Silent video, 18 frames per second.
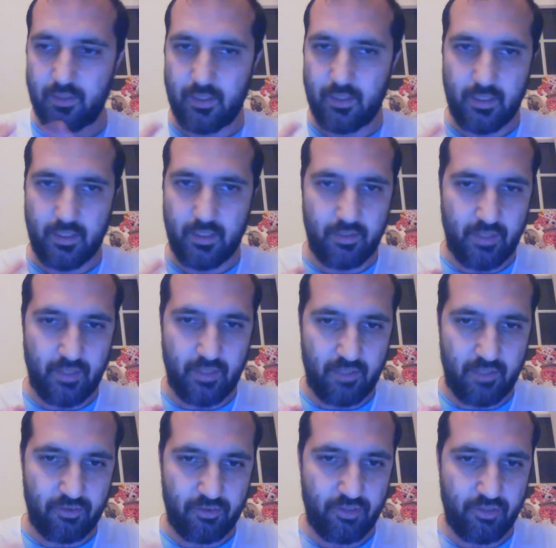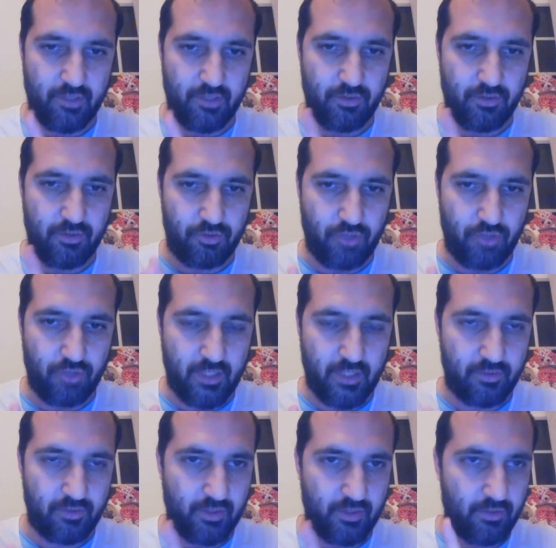education centers,
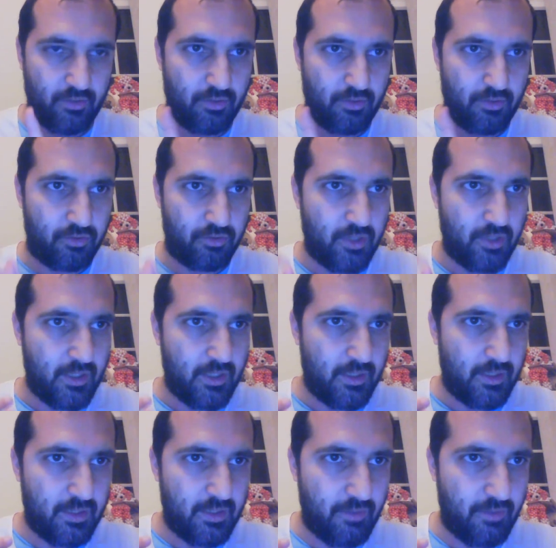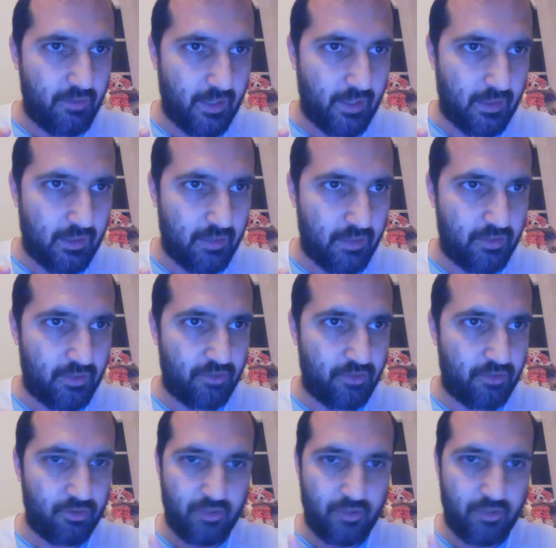training centers,
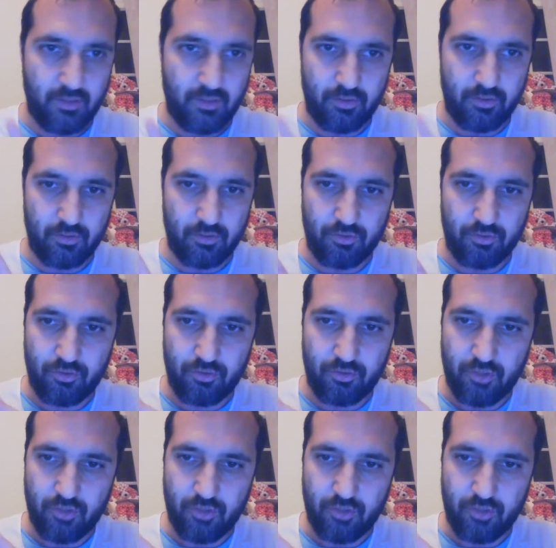de-radicalisation centers,